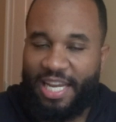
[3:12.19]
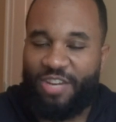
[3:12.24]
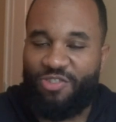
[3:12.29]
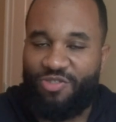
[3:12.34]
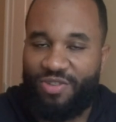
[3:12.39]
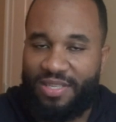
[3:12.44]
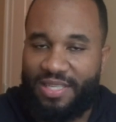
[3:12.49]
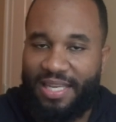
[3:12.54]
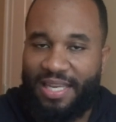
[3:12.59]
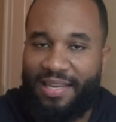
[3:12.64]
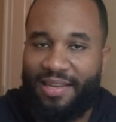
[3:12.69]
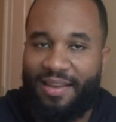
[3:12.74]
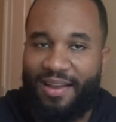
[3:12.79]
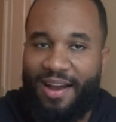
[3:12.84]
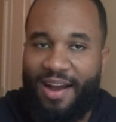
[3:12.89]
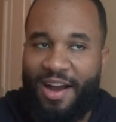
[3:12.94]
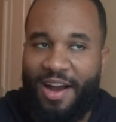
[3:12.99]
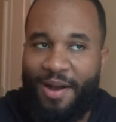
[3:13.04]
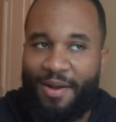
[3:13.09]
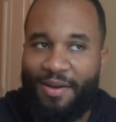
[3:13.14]
interesting
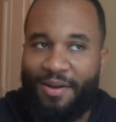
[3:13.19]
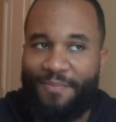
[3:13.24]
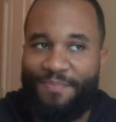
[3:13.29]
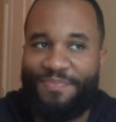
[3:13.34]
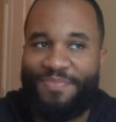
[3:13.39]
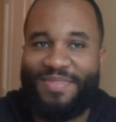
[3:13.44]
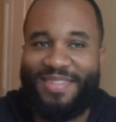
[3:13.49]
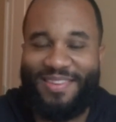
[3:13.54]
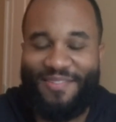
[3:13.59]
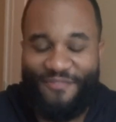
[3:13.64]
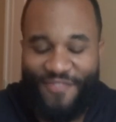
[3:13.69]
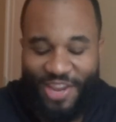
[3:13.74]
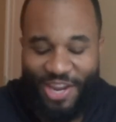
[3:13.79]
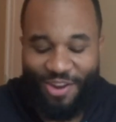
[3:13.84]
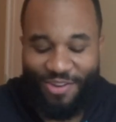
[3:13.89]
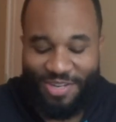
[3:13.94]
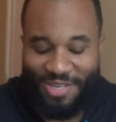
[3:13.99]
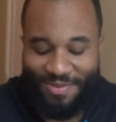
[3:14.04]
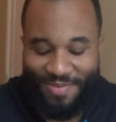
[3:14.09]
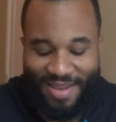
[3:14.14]

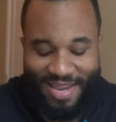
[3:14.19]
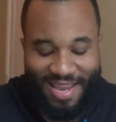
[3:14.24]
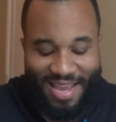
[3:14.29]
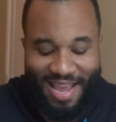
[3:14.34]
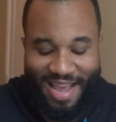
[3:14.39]
figure to me.